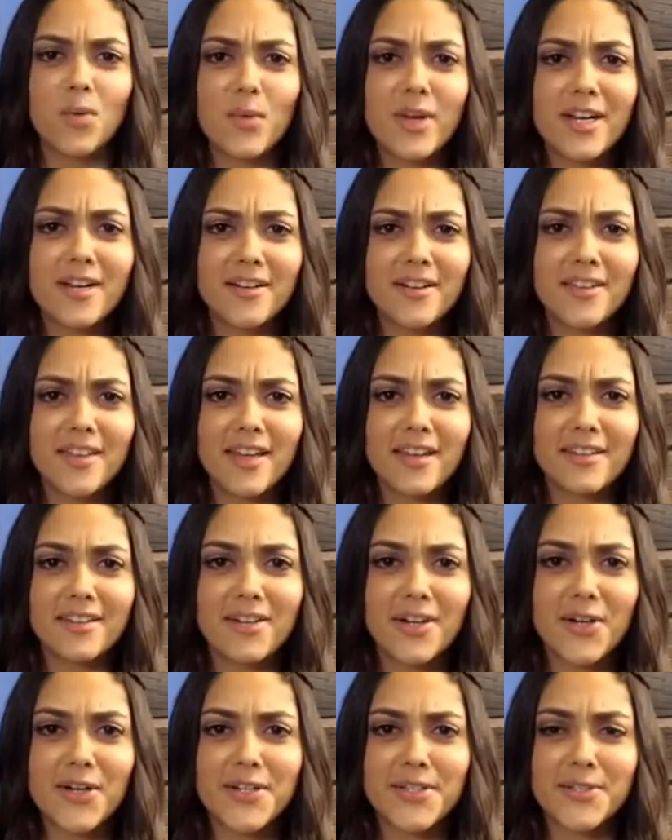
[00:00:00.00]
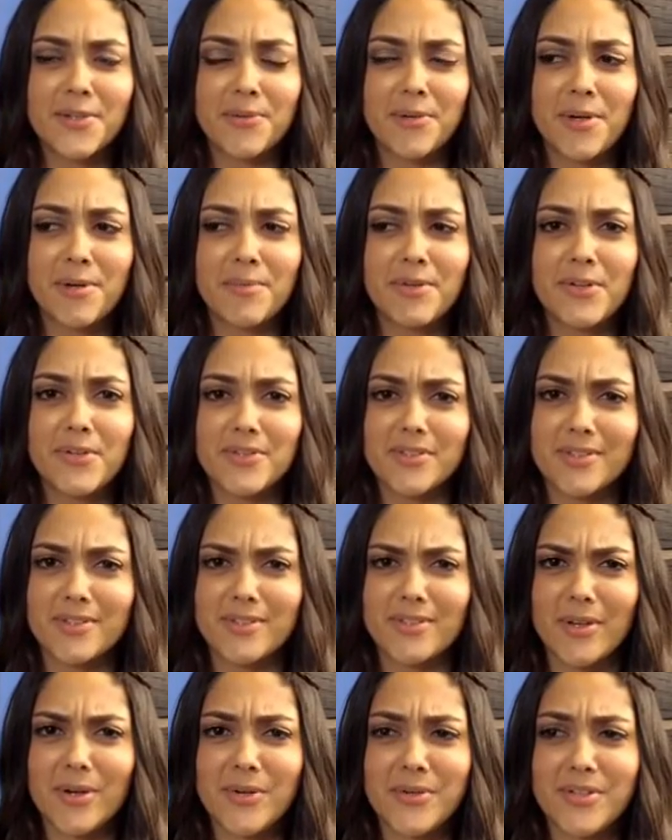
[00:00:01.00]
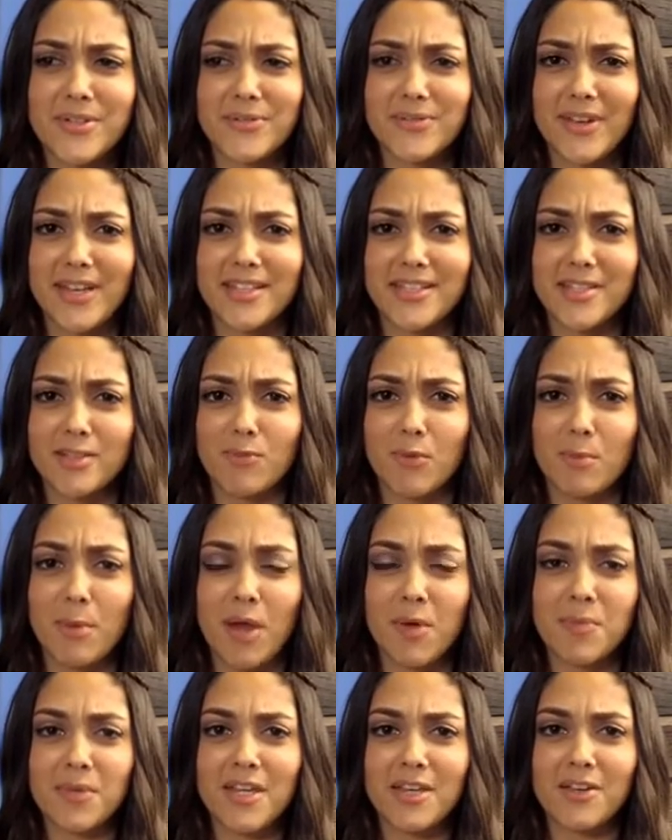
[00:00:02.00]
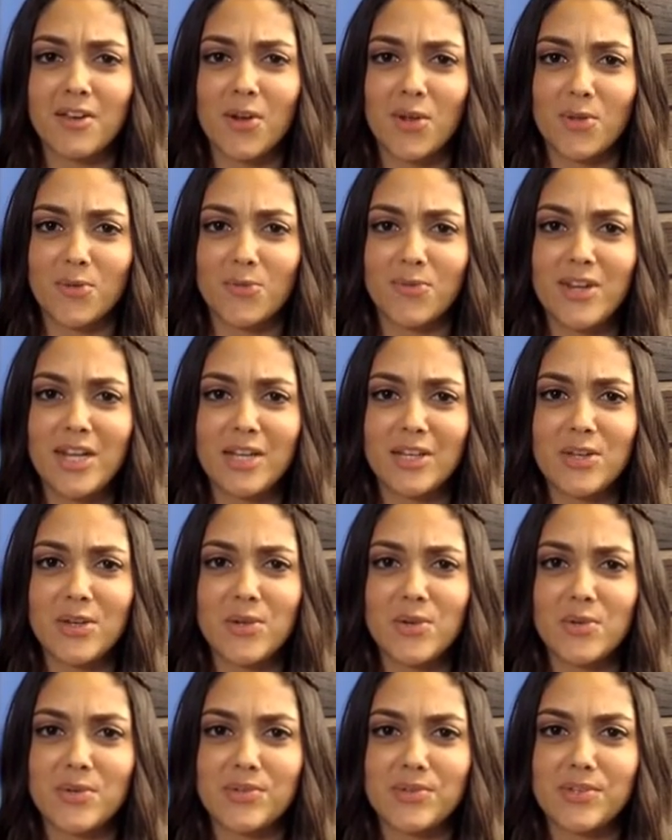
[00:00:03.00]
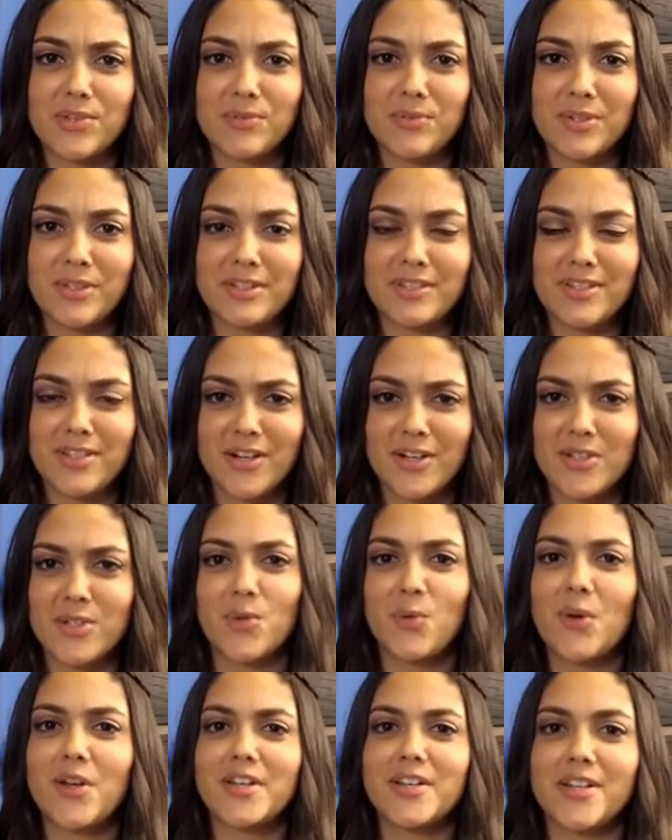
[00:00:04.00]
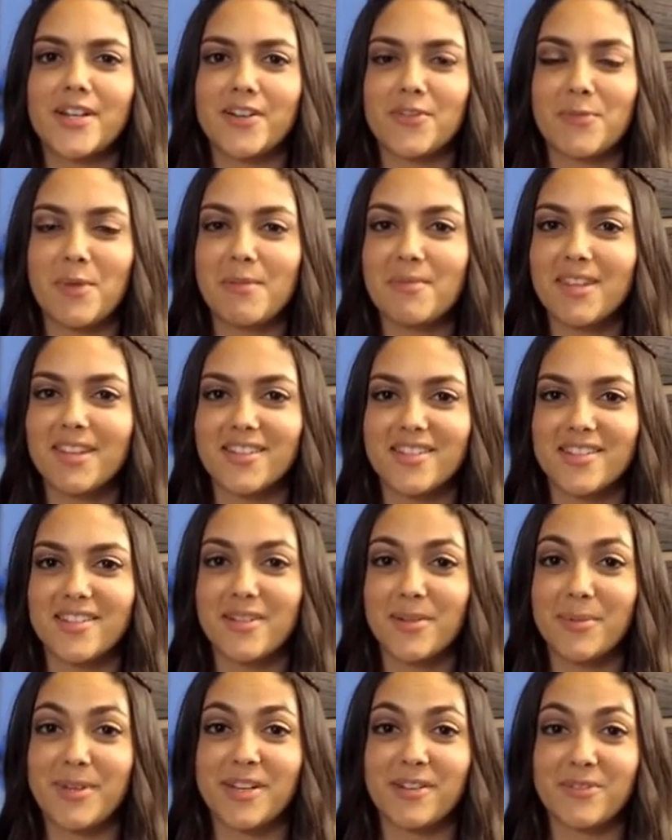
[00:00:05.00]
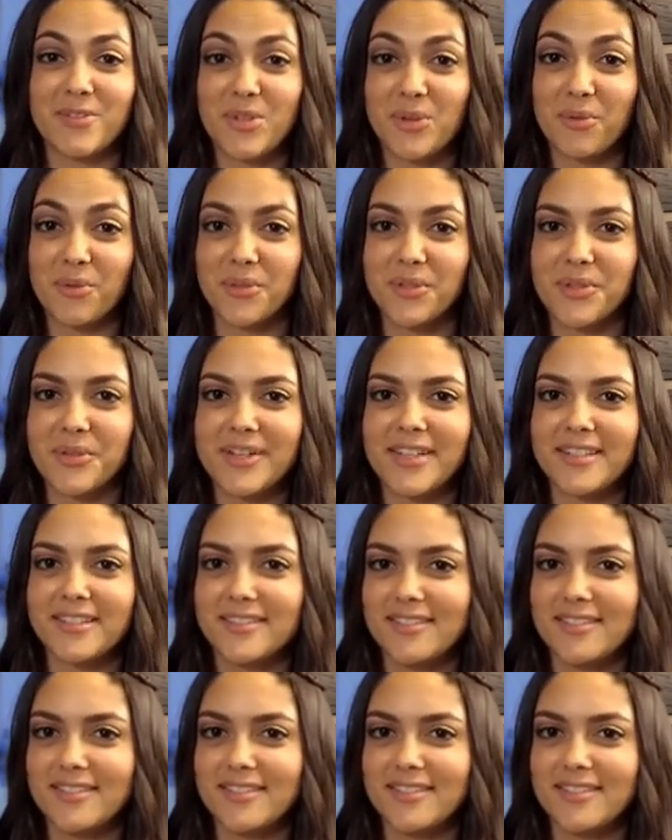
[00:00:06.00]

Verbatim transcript: i Weird that Chris Cuomo is so defensive about being called fake news. You would start to wonder if maybe there's a little bit of truth to